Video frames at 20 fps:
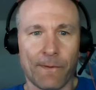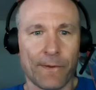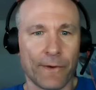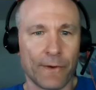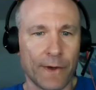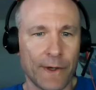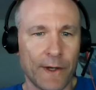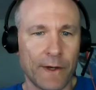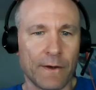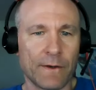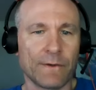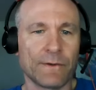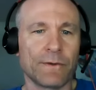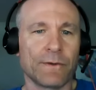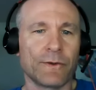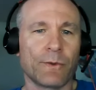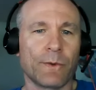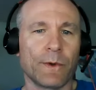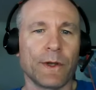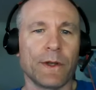30 years
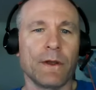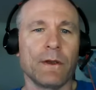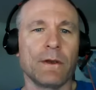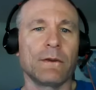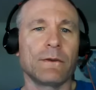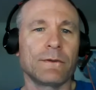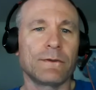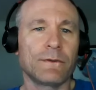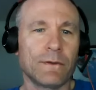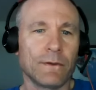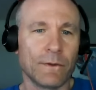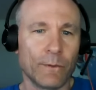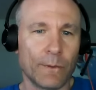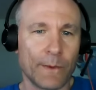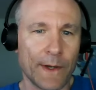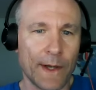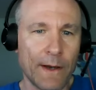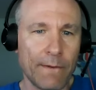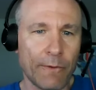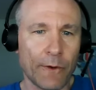or 20 years or
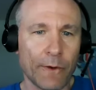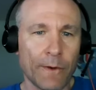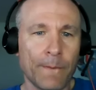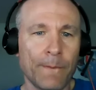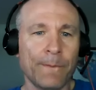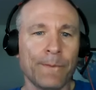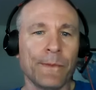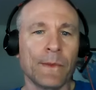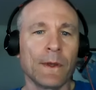whatever,